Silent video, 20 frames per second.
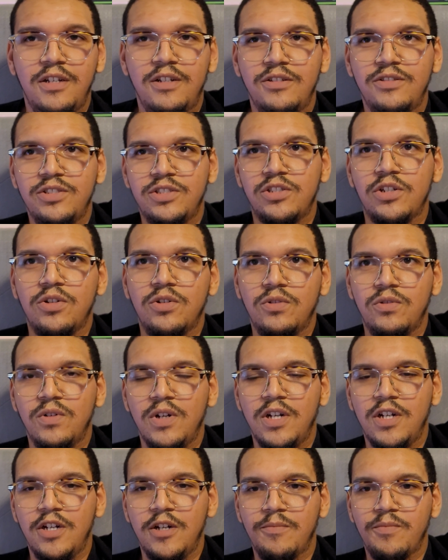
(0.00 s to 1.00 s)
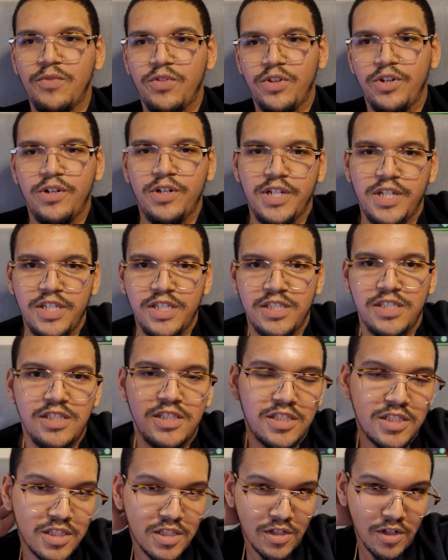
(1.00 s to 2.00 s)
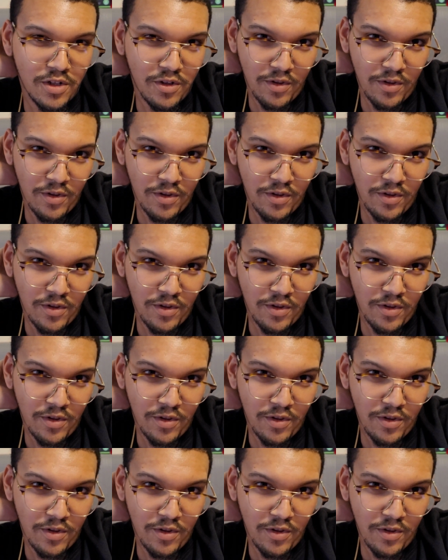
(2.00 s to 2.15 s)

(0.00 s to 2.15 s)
So um, there is